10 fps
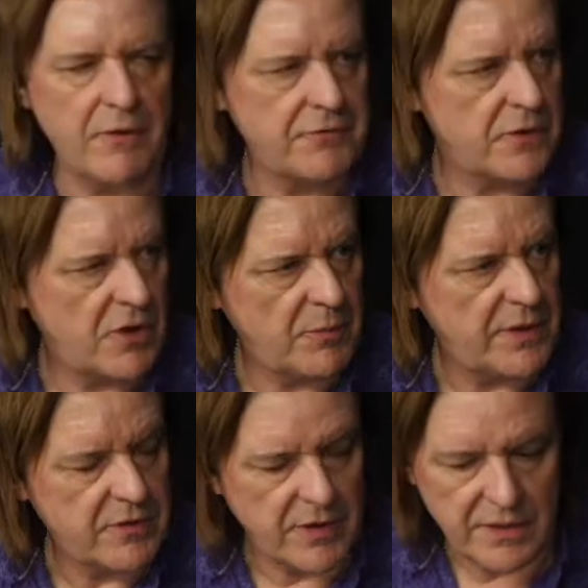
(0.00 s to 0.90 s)
often
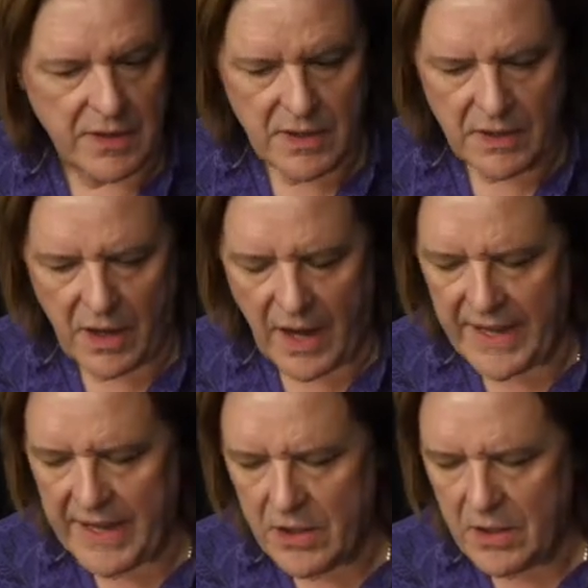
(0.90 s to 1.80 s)
commonly done, that
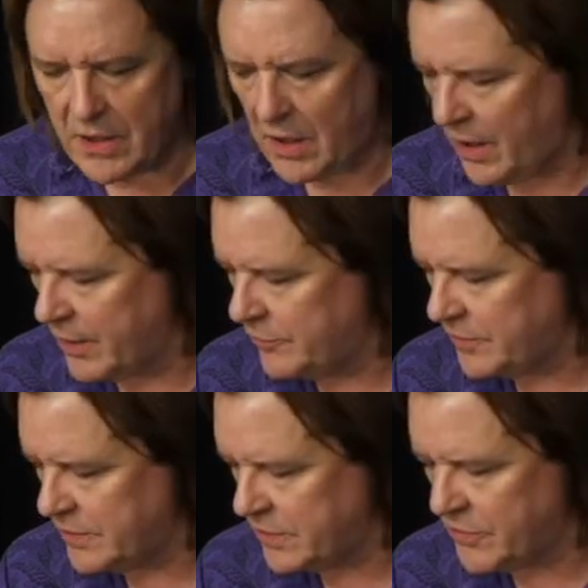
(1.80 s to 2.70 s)
is
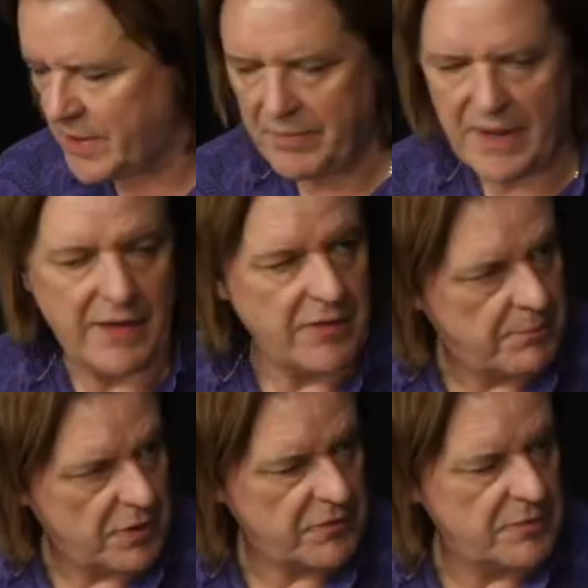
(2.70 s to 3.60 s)
closing the grip at the
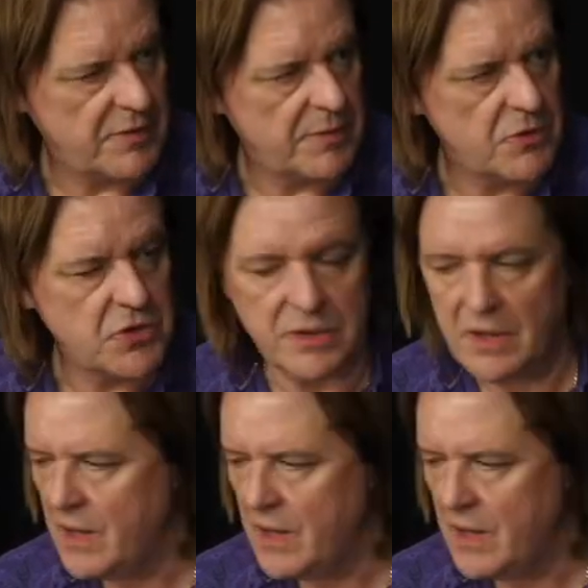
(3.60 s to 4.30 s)
bottom of the motion,